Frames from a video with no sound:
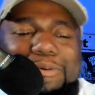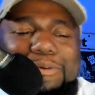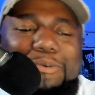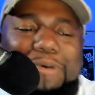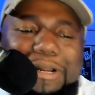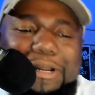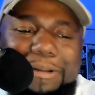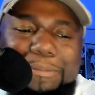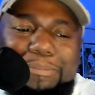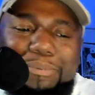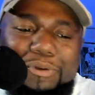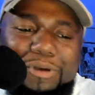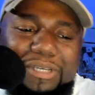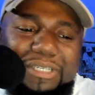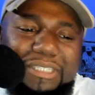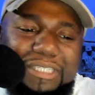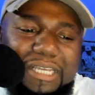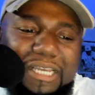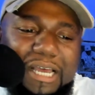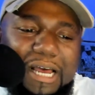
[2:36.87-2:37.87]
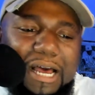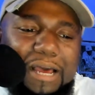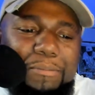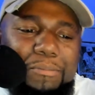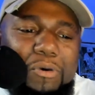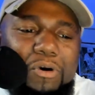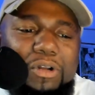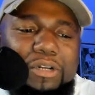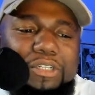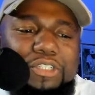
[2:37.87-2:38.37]
one employee said, I
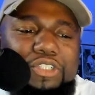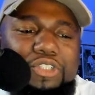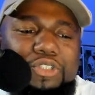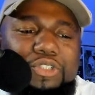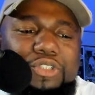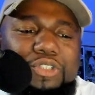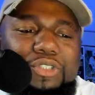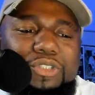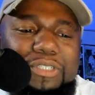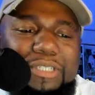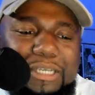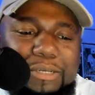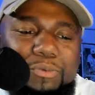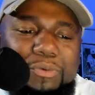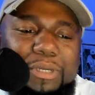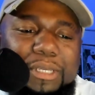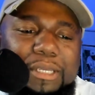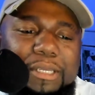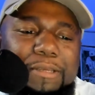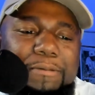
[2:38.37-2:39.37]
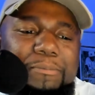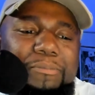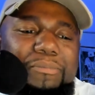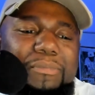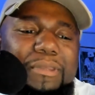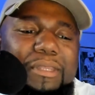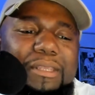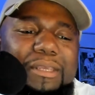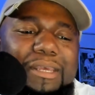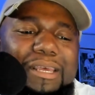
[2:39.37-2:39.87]
bought a Shewee.
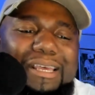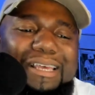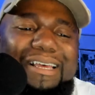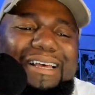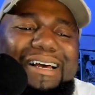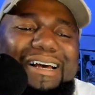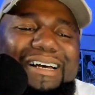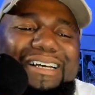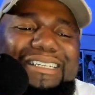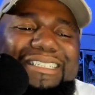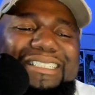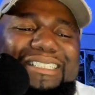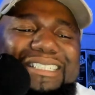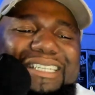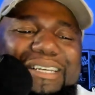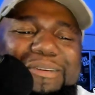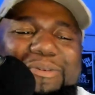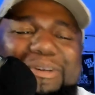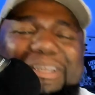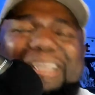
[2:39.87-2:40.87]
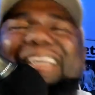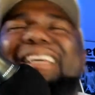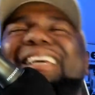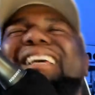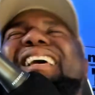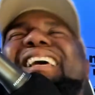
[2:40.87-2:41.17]
a Shewee?